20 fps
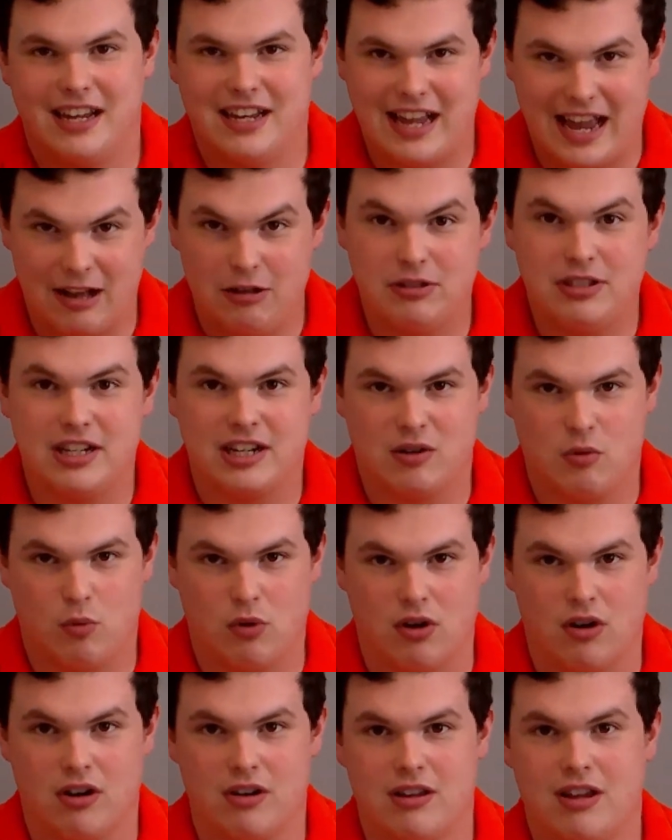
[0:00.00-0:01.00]
Celtic
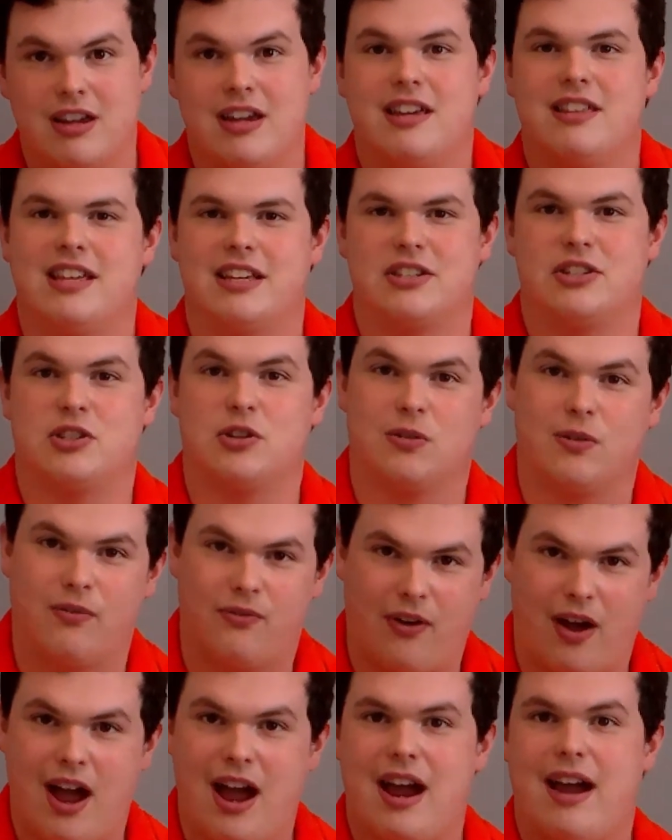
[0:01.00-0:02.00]
word that
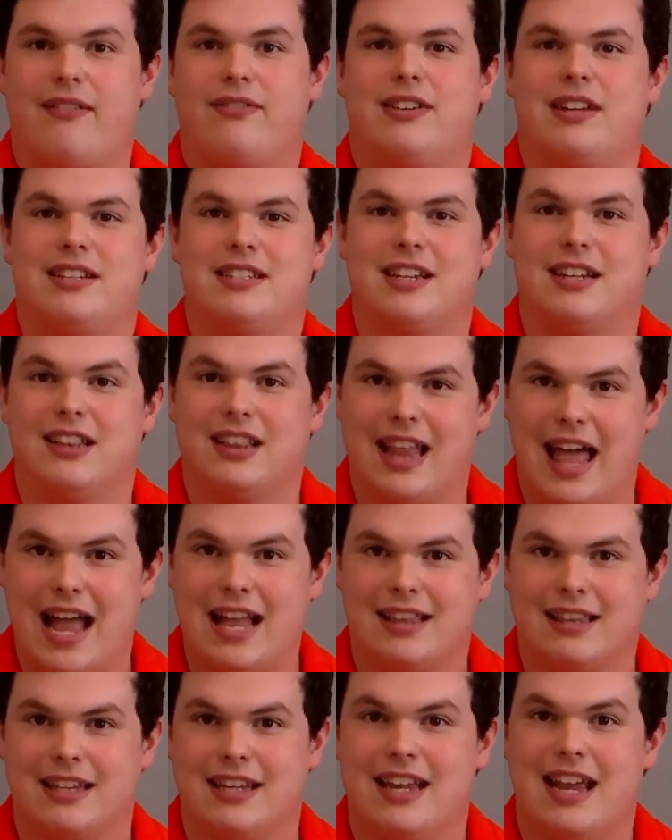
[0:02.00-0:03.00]
survived into
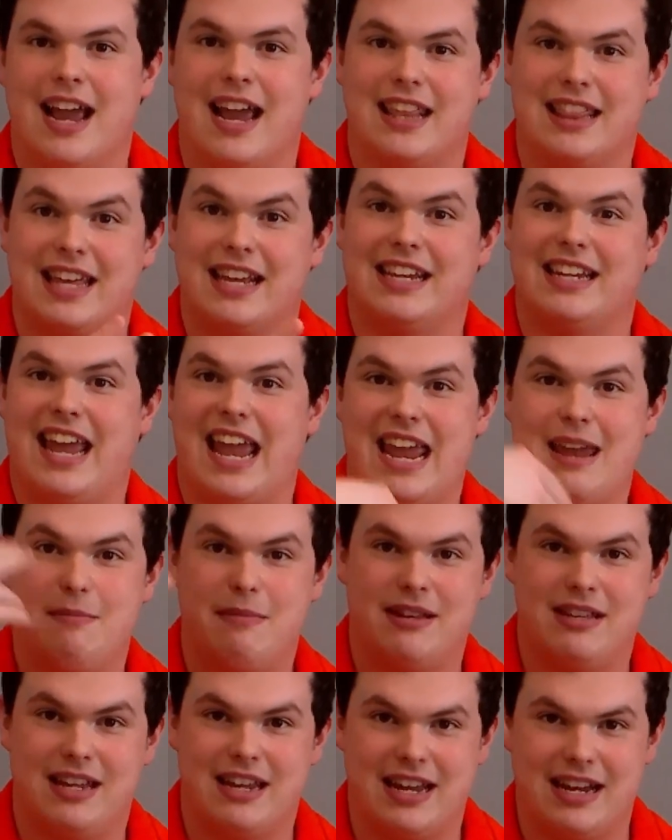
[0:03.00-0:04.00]
Latin and then
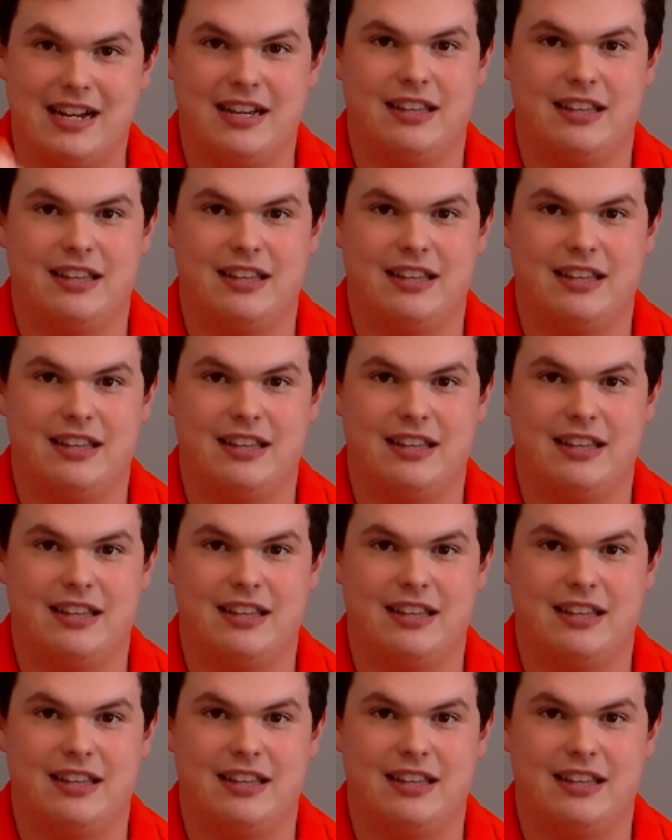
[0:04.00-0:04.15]
came into